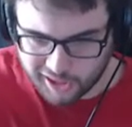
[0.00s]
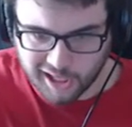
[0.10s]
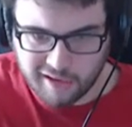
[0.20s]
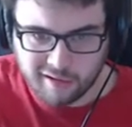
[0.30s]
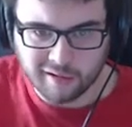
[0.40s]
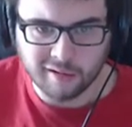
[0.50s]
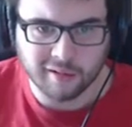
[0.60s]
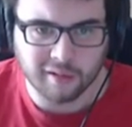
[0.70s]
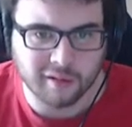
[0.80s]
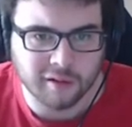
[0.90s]
in?
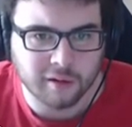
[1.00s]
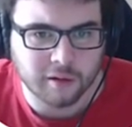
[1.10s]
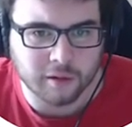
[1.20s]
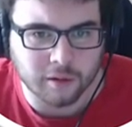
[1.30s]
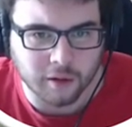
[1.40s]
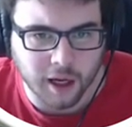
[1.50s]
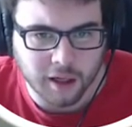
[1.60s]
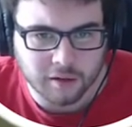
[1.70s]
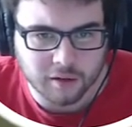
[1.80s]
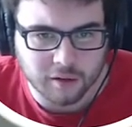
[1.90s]

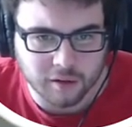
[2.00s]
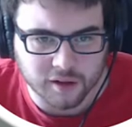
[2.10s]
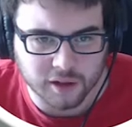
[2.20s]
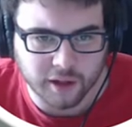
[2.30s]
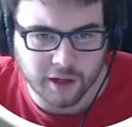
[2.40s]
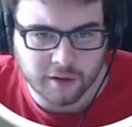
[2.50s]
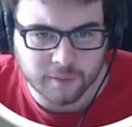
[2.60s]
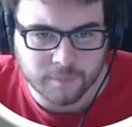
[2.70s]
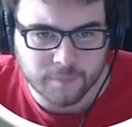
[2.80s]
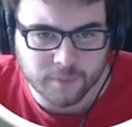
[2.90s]
Okay, this thing right here?
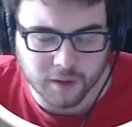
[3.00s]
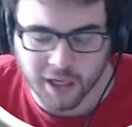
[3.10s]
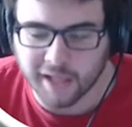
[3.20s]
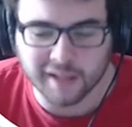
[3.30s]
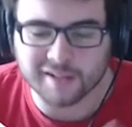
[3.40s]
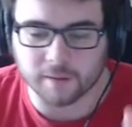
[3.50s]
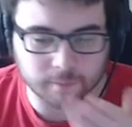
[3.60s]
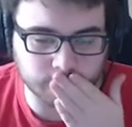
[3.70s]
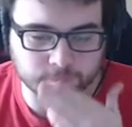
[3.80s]
Alright, listen.